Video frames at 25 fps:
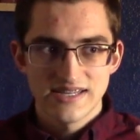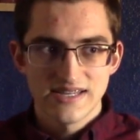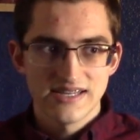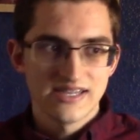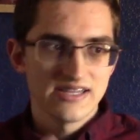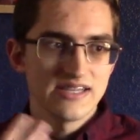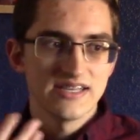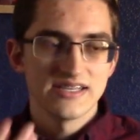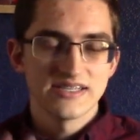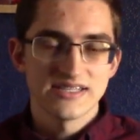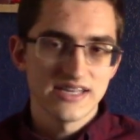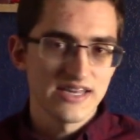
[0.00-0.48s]

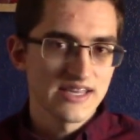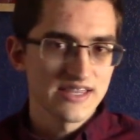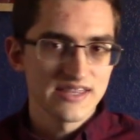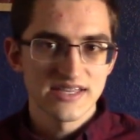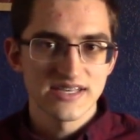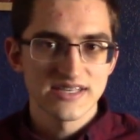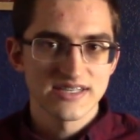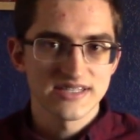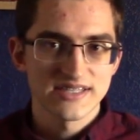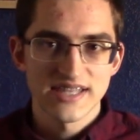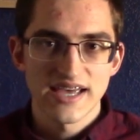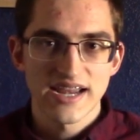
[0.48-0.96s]
is in
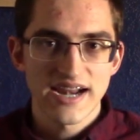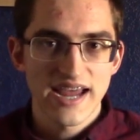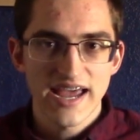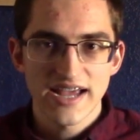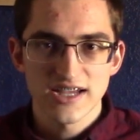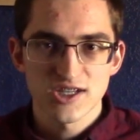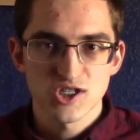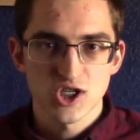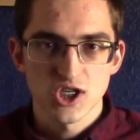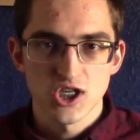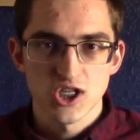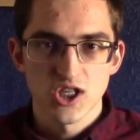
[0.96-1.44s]
this that I
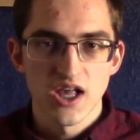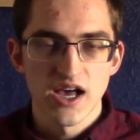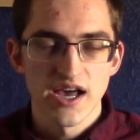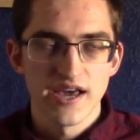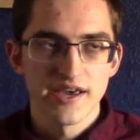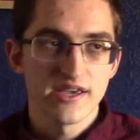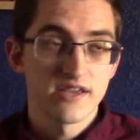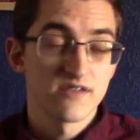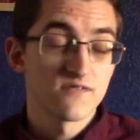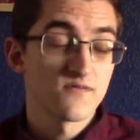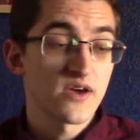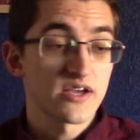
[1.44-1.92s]
actually
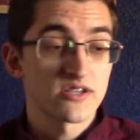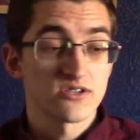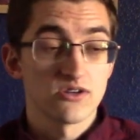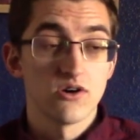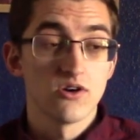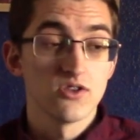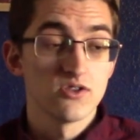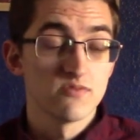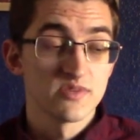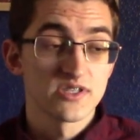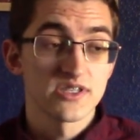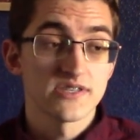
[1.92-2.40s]
like. In fact,
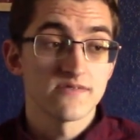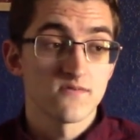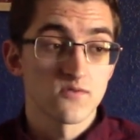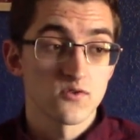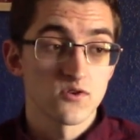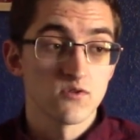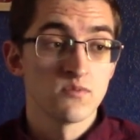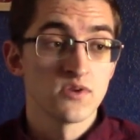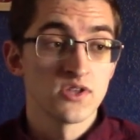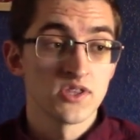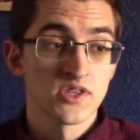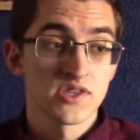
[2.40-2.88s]
all the bits of
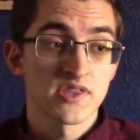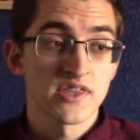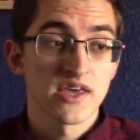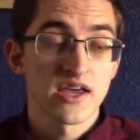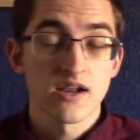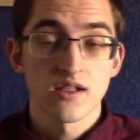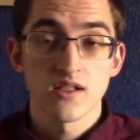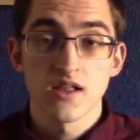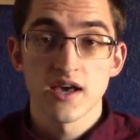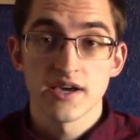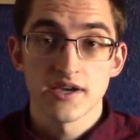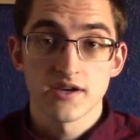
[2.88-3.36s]
world building that
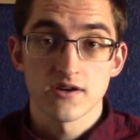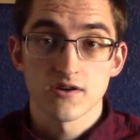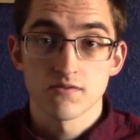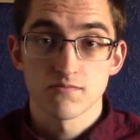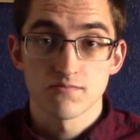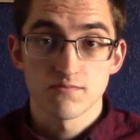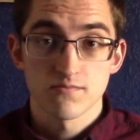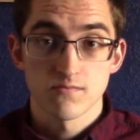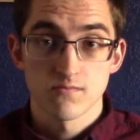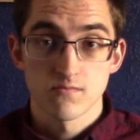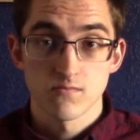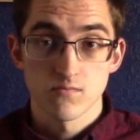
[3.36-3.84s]
I like are
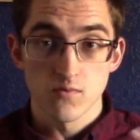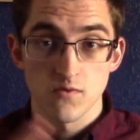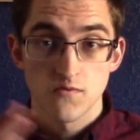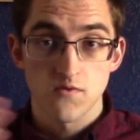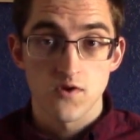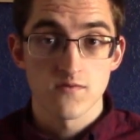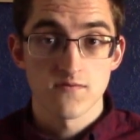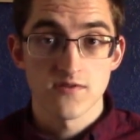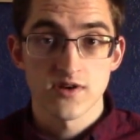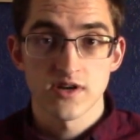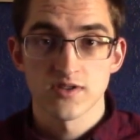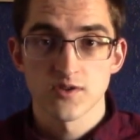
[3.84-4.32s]

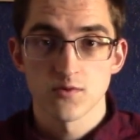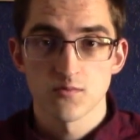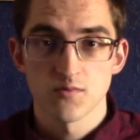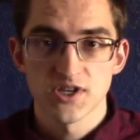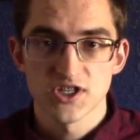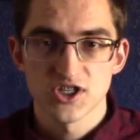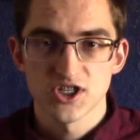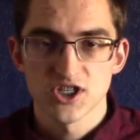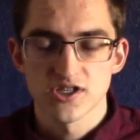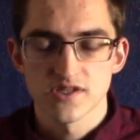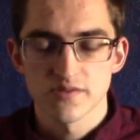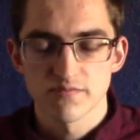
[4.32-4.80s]
revolve around the
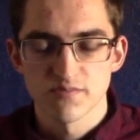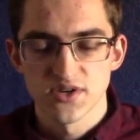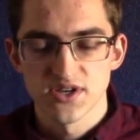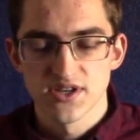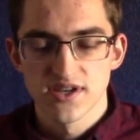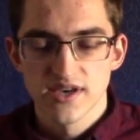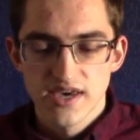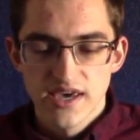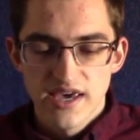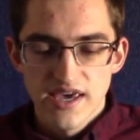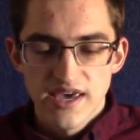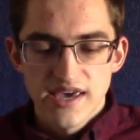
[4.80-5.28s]
witches,
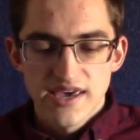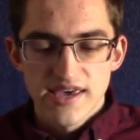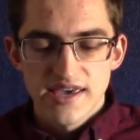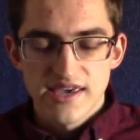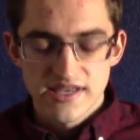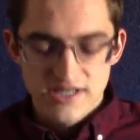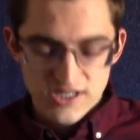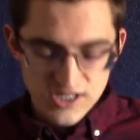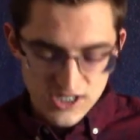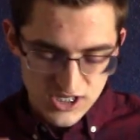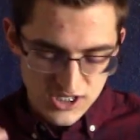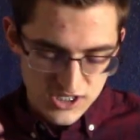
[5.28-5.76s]
but
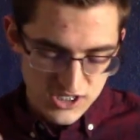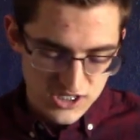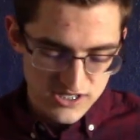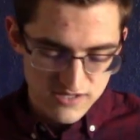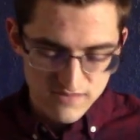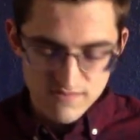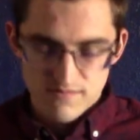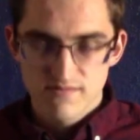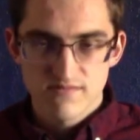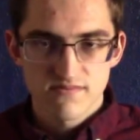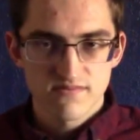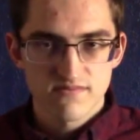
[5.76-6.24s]
it's just
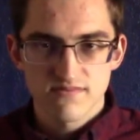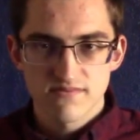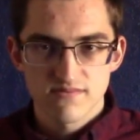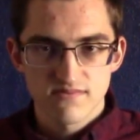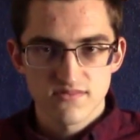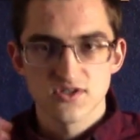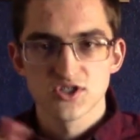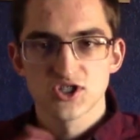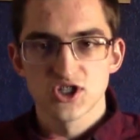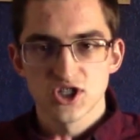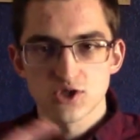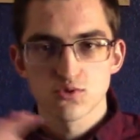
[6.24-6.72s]

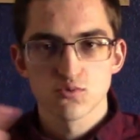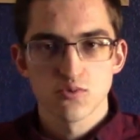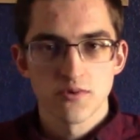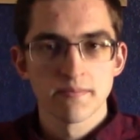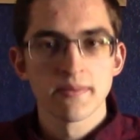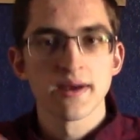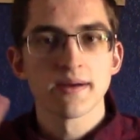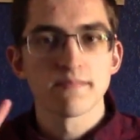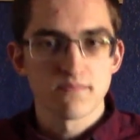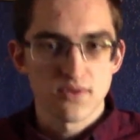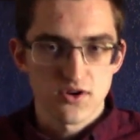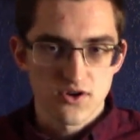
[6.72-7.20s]

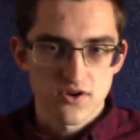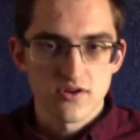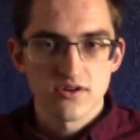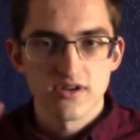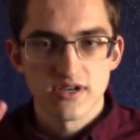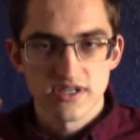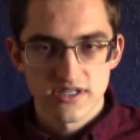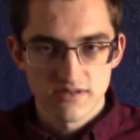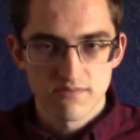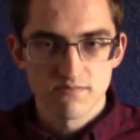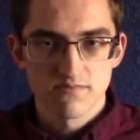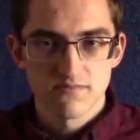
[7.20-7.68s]
remember,
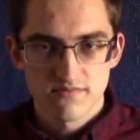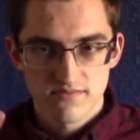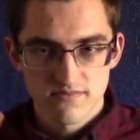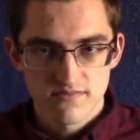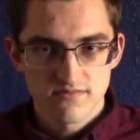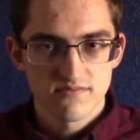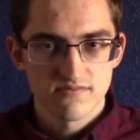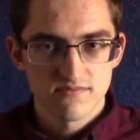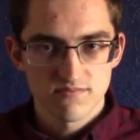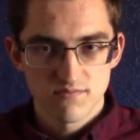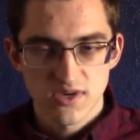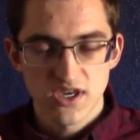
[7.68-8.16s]
because it
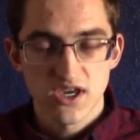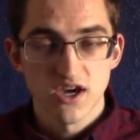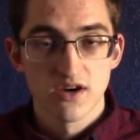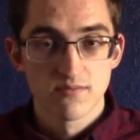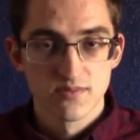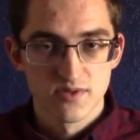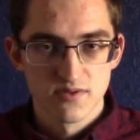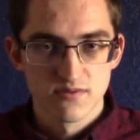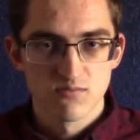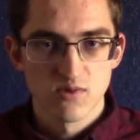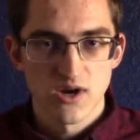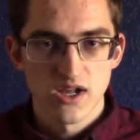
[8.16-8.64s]

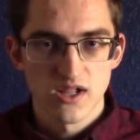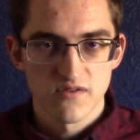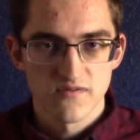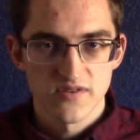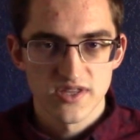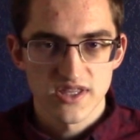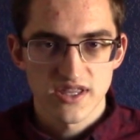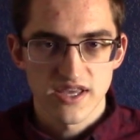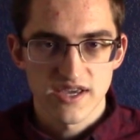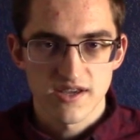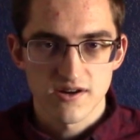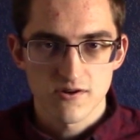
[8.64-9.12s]
becomes
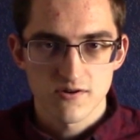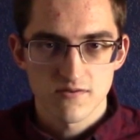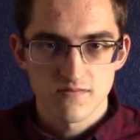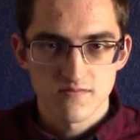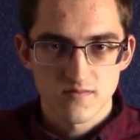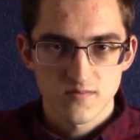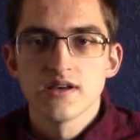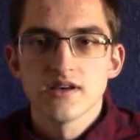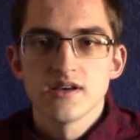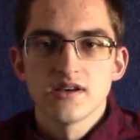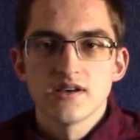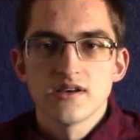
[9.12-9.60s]
relevant later.
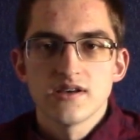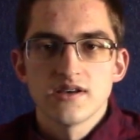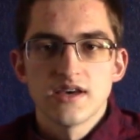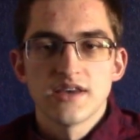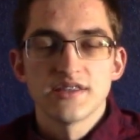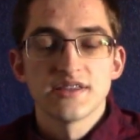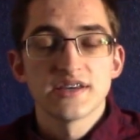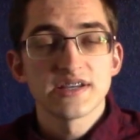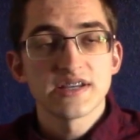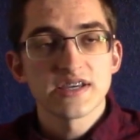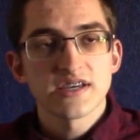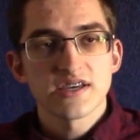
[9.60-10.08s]

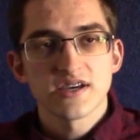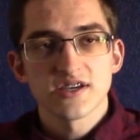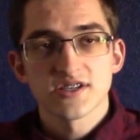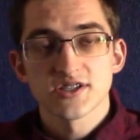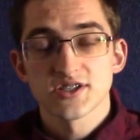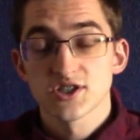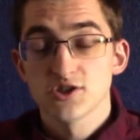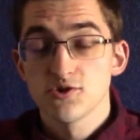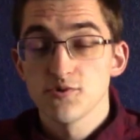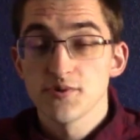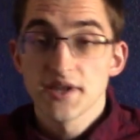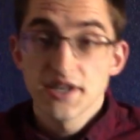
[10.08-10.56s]
And then it
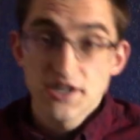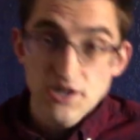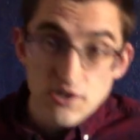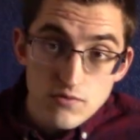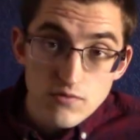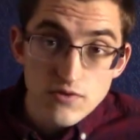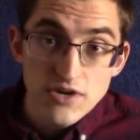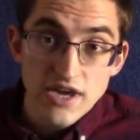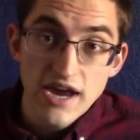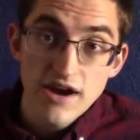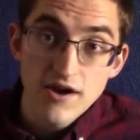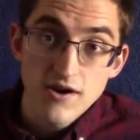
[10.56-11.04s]
cuts to a
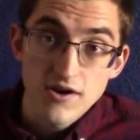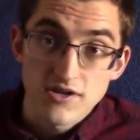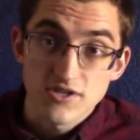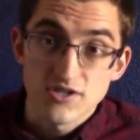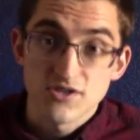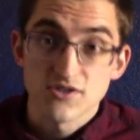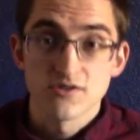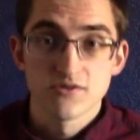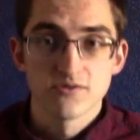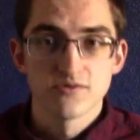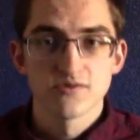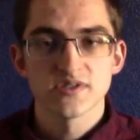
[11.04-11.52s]
new
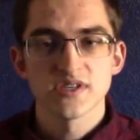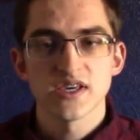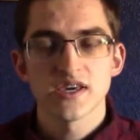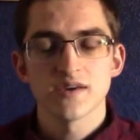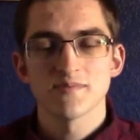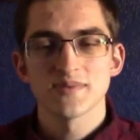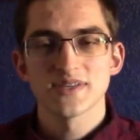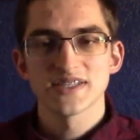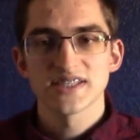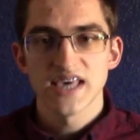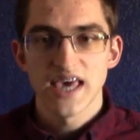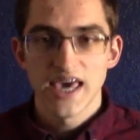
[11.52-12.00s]
character whose
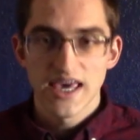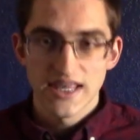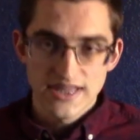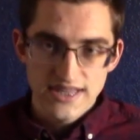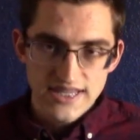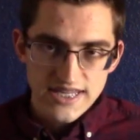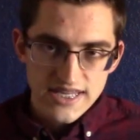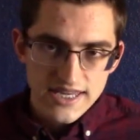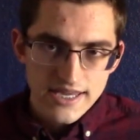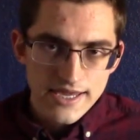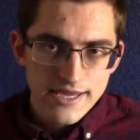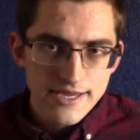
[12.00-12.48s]
name is
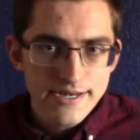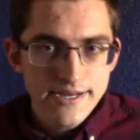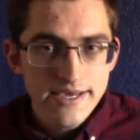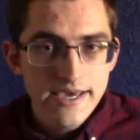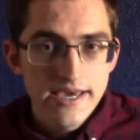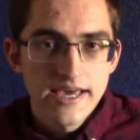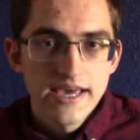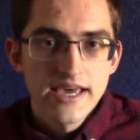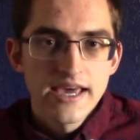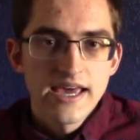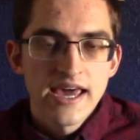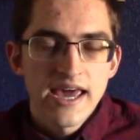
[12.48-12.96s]
Elide,
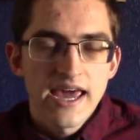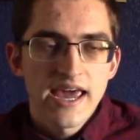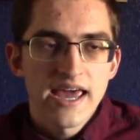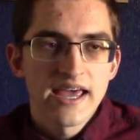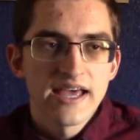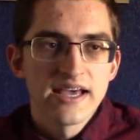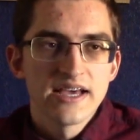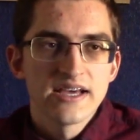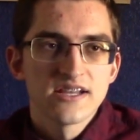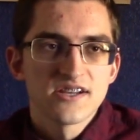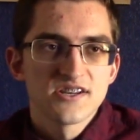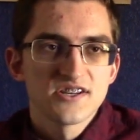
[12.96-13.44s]

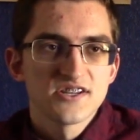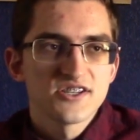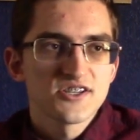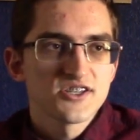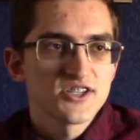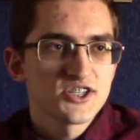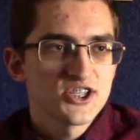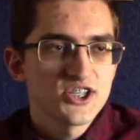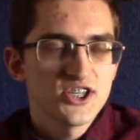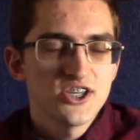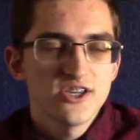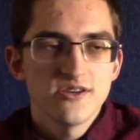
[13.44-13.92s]
and
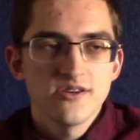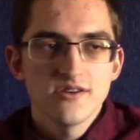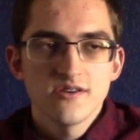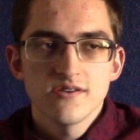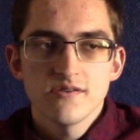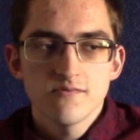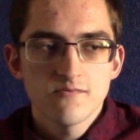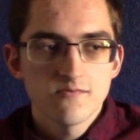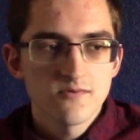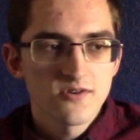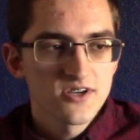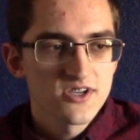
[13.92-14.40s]

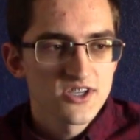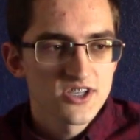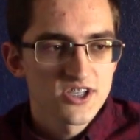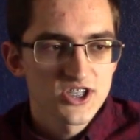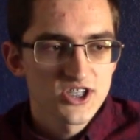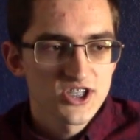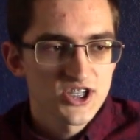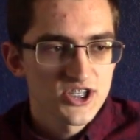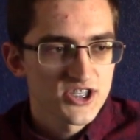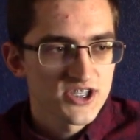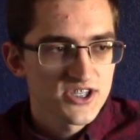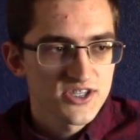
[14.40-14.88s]
she was
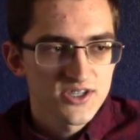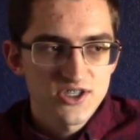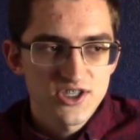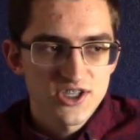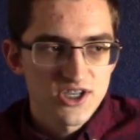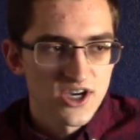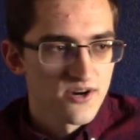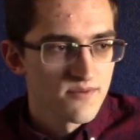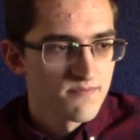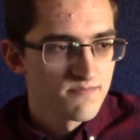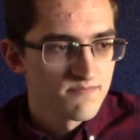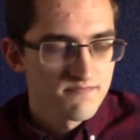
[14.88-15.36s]
just
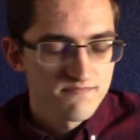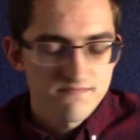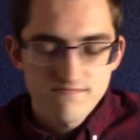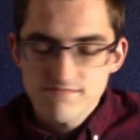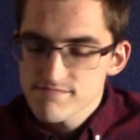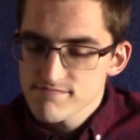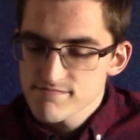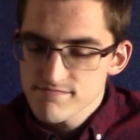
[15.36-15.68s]
some